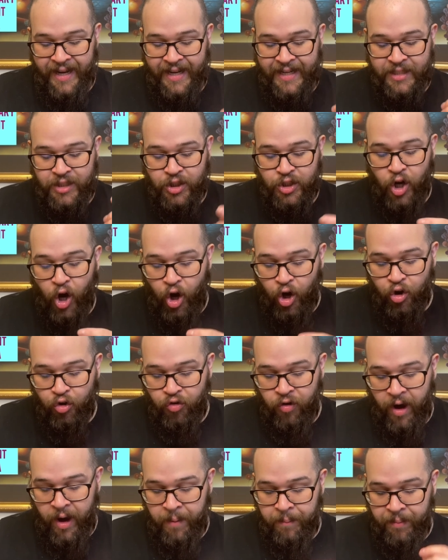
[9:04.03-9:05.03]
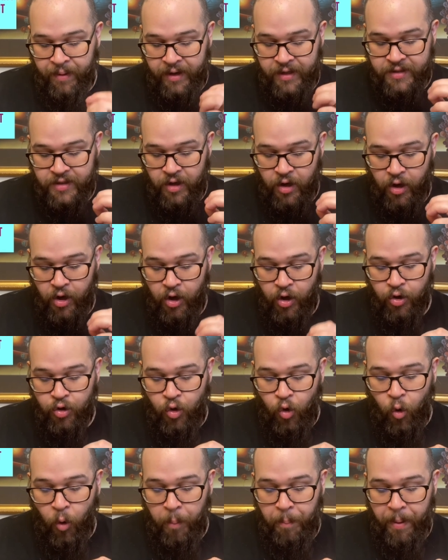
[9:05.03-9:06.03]
is tart cranberries,
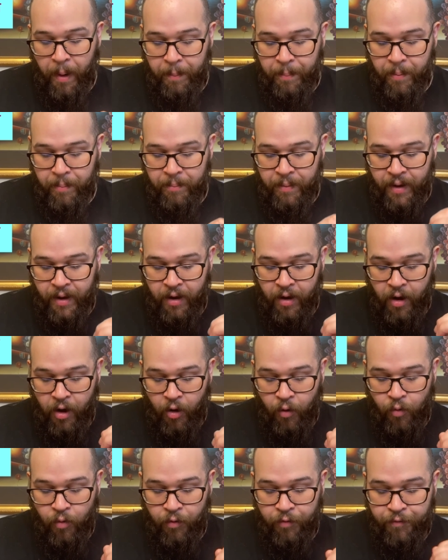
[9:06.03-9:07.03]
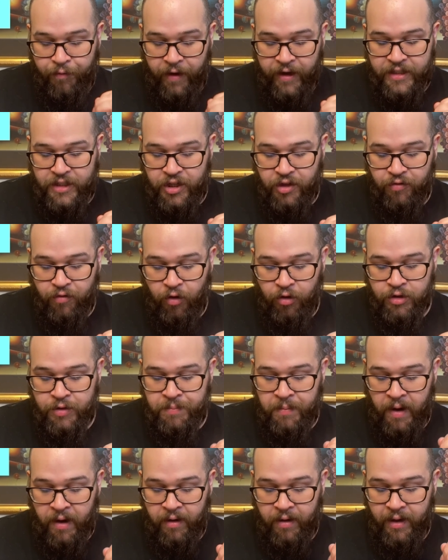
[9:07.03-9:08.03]
cool peppermint, refreshing
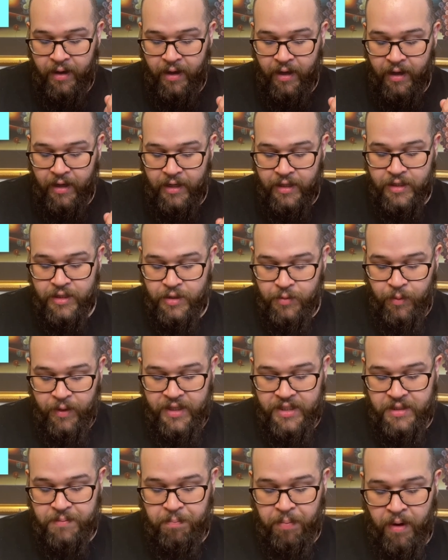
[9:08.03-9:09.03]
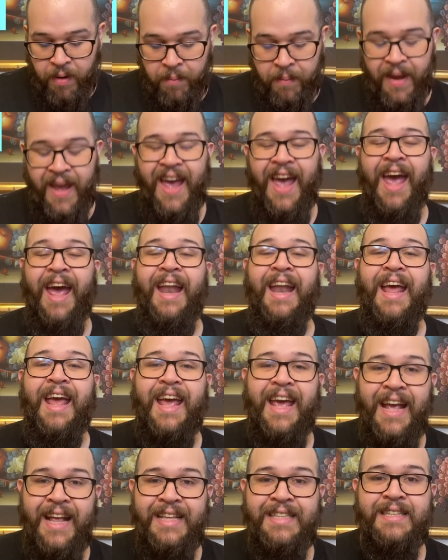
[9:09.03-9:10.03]
rosemary, sweet spearmint, and a
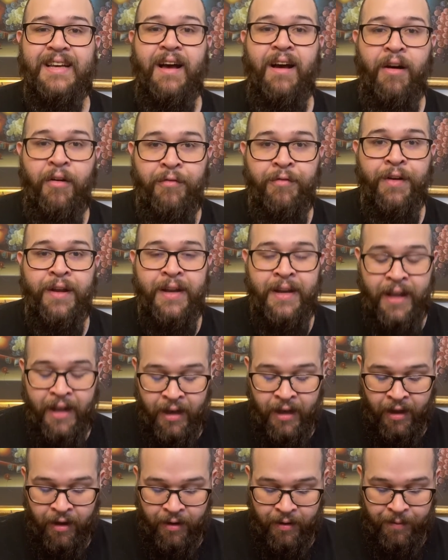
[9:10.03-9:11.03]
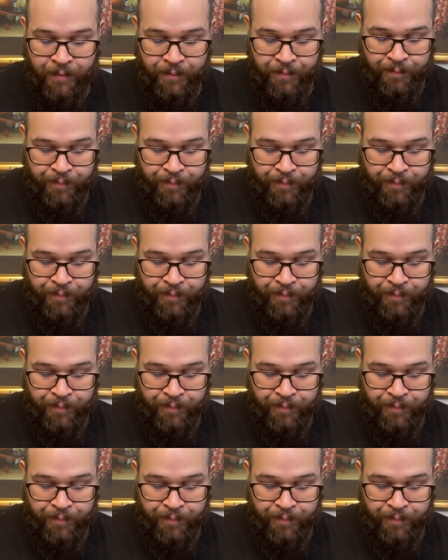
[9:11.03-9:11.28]
hint of vanilla.